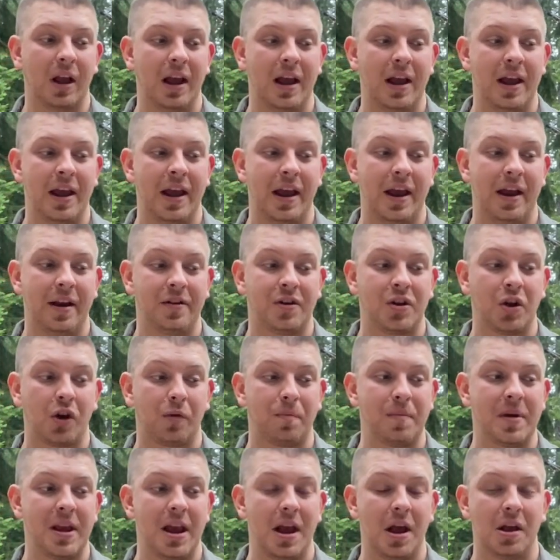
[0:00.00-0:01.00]
it took
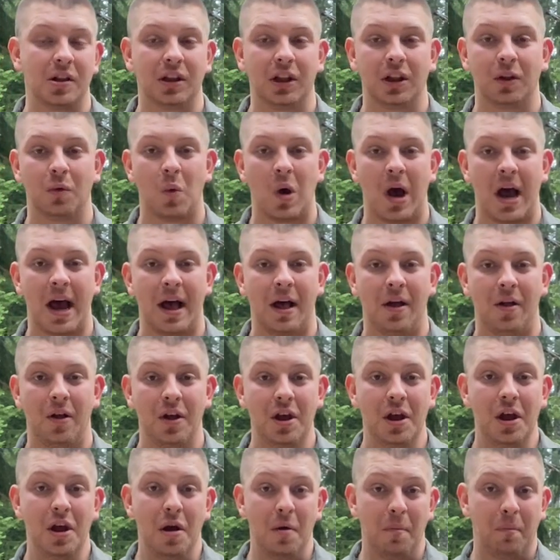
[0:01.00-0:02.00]
me a little while
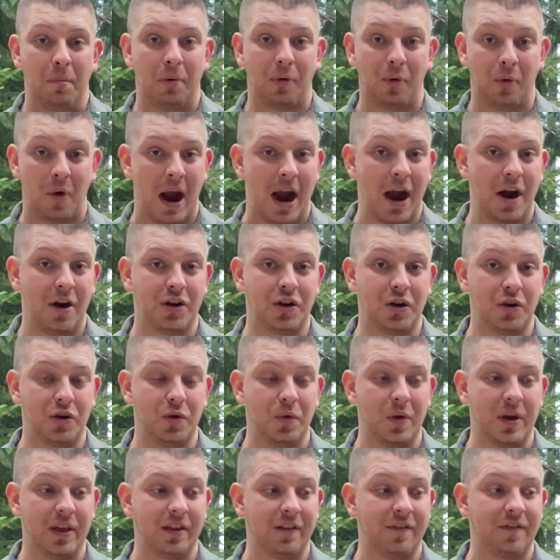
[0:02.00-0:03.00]
prior to
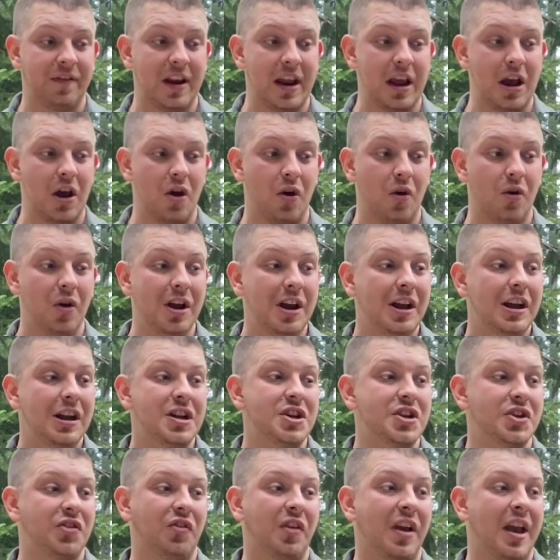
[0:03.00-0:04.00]
doing the video
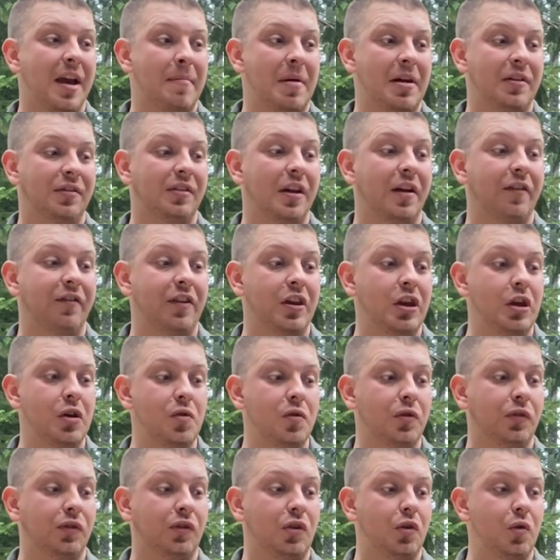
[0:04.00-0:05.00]
just to get myself
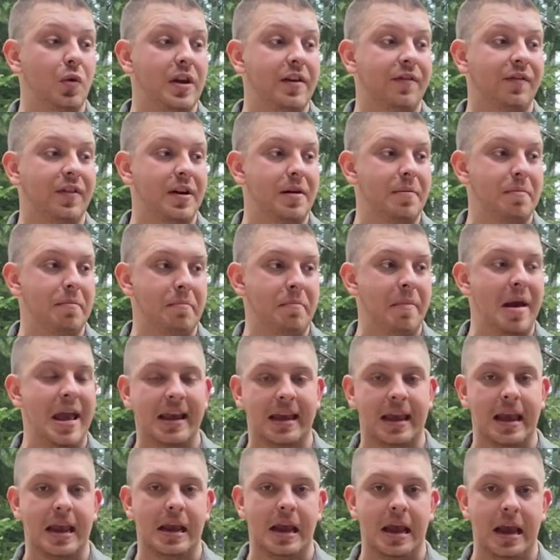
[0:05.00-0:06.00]
used to even
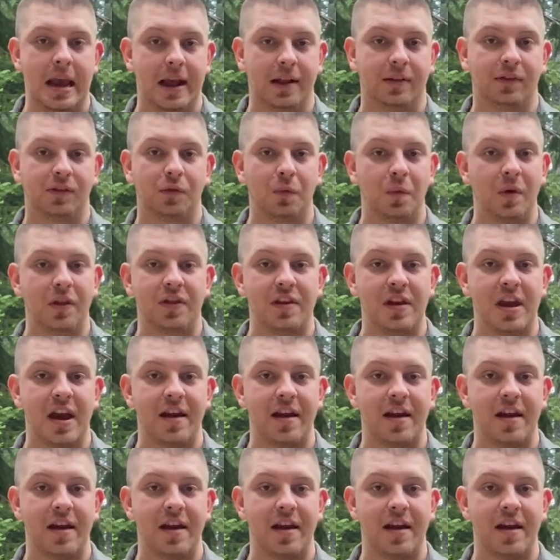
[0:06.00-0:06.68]
making hits with the